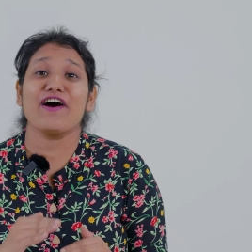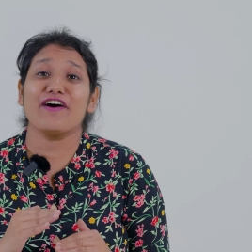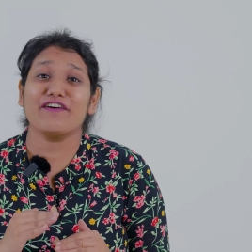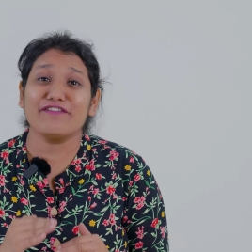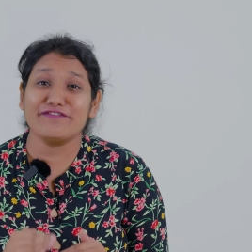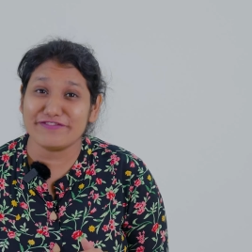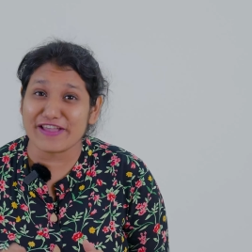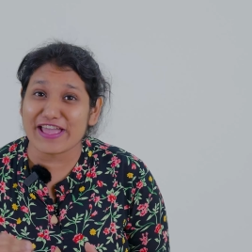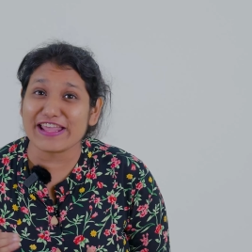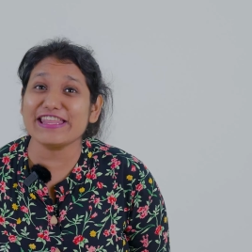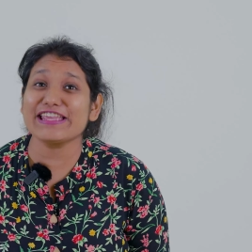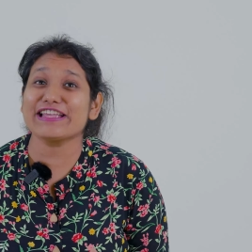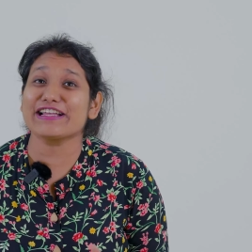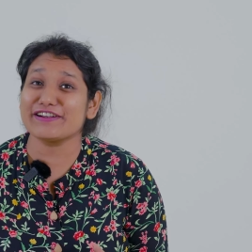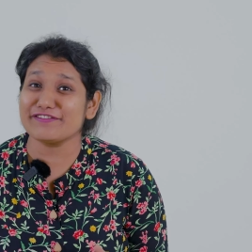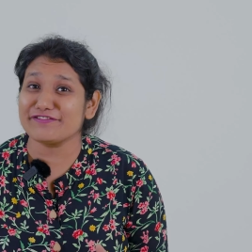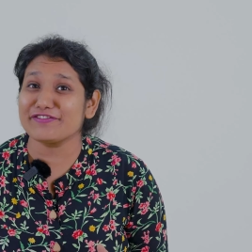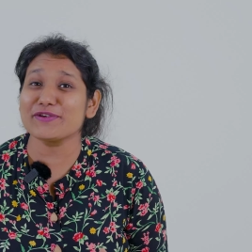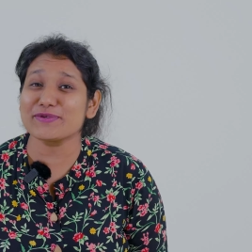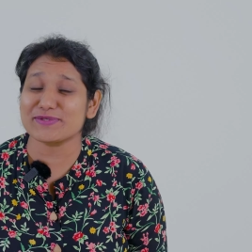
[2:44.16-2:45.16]
a very
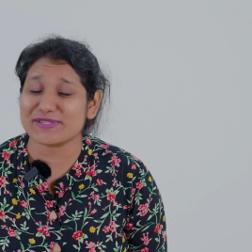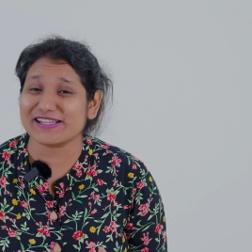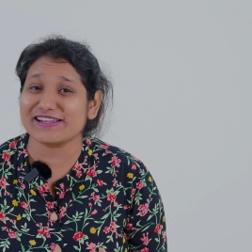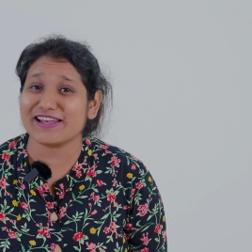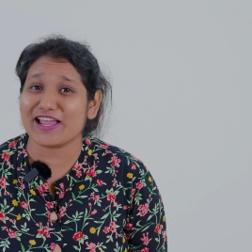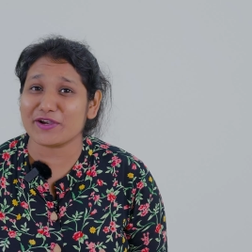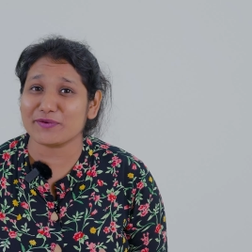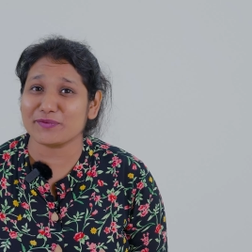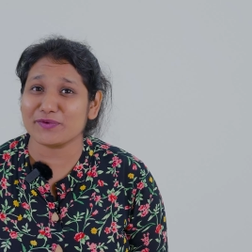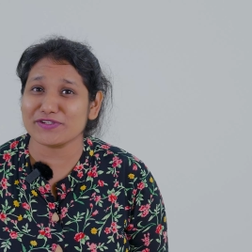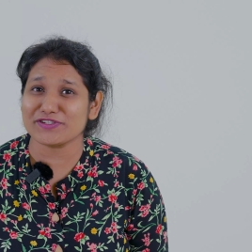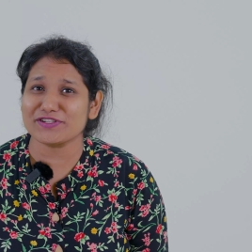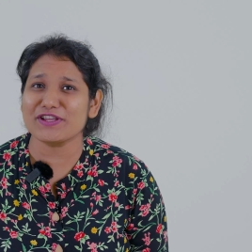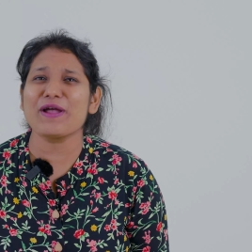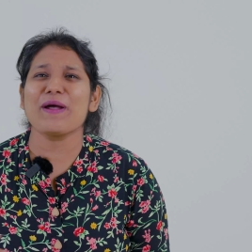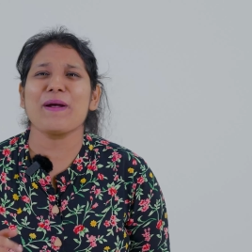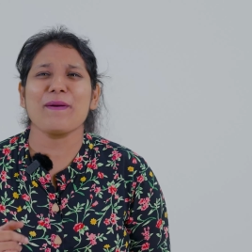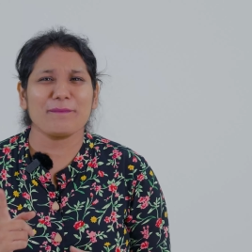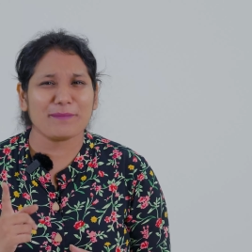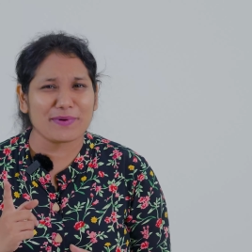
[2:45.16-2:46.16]
confusing language,
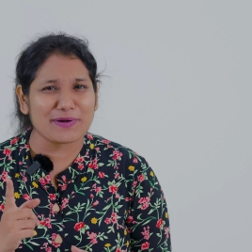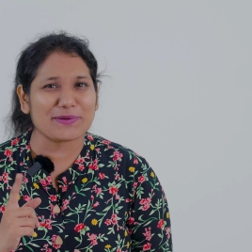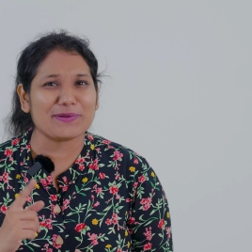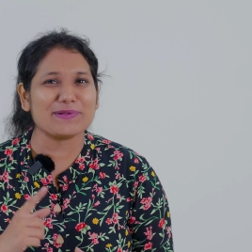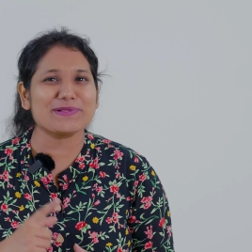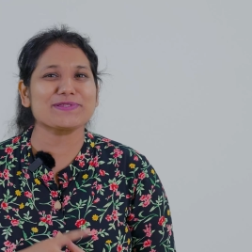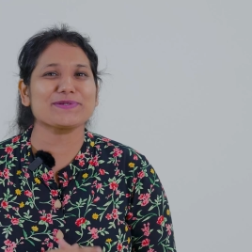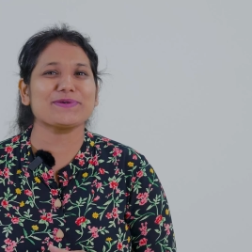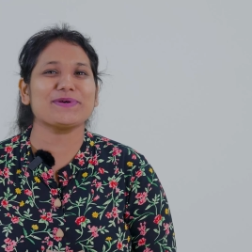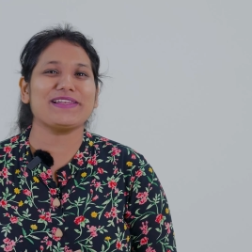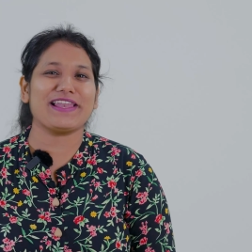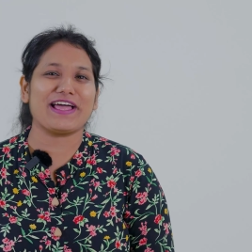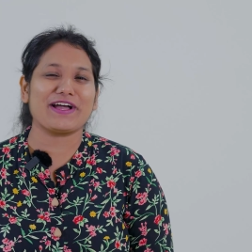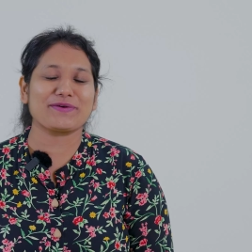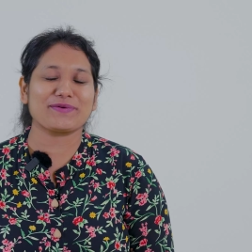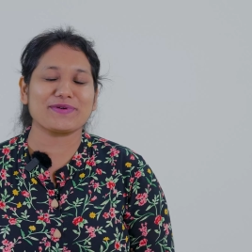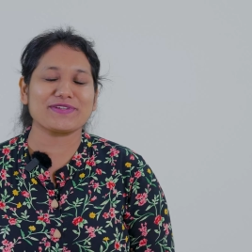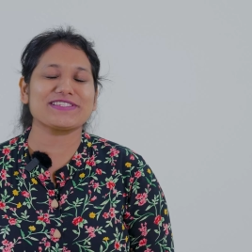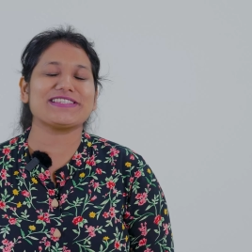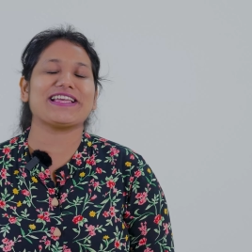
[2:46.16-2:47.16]
but also a
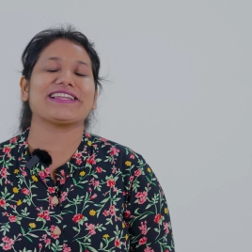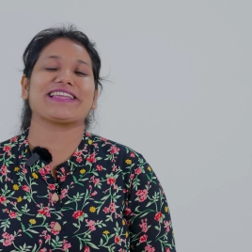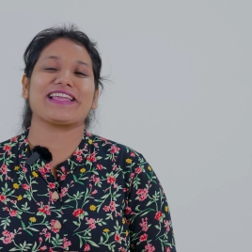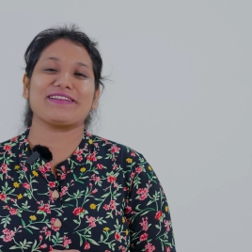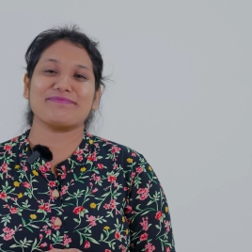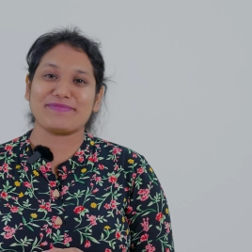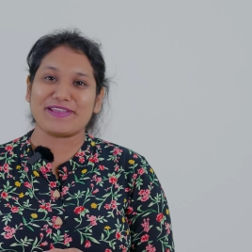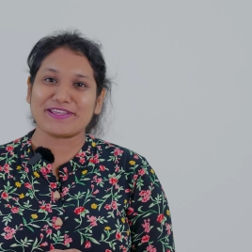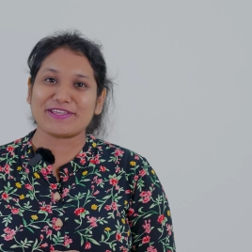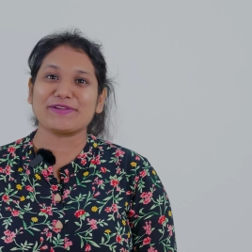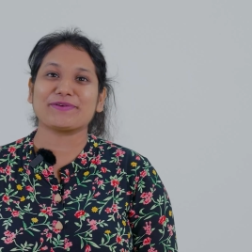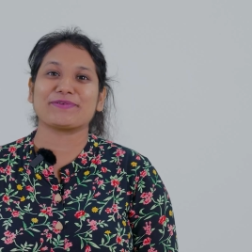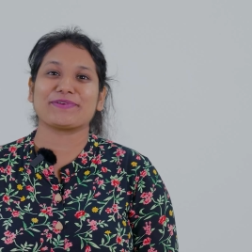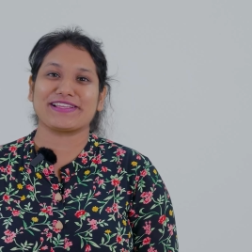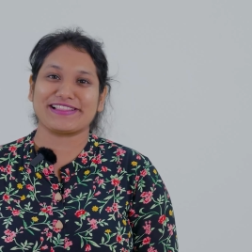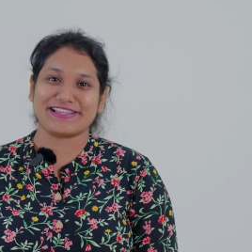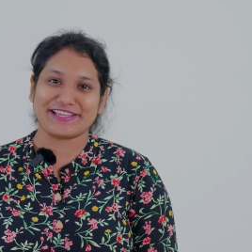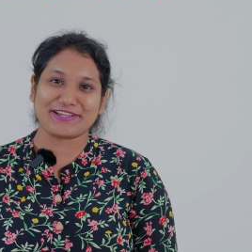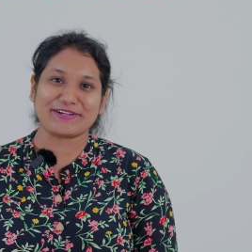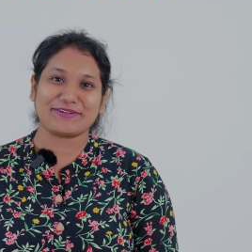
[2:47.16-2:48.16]
language that can make you
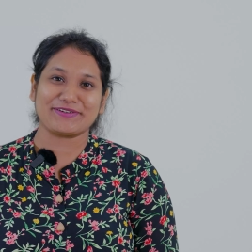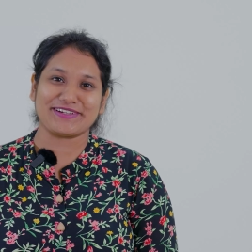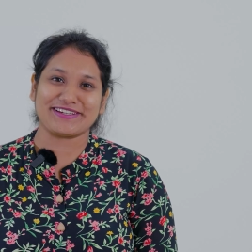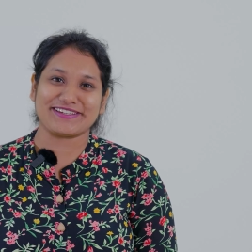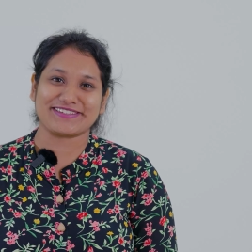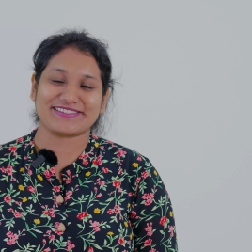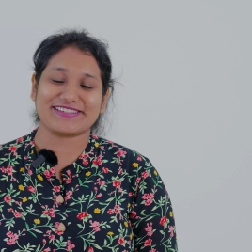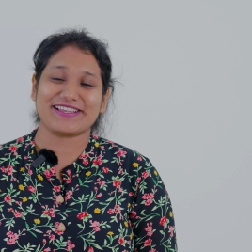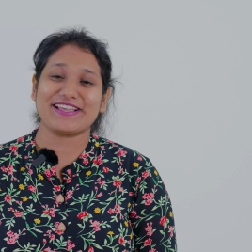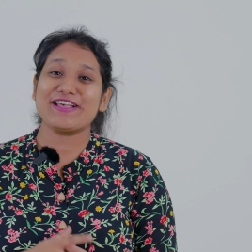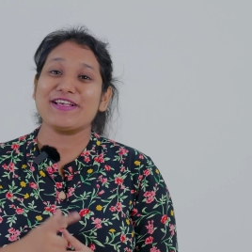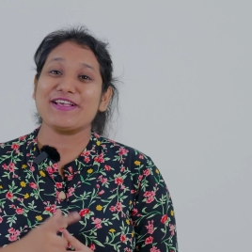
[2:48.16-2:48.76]
really curious.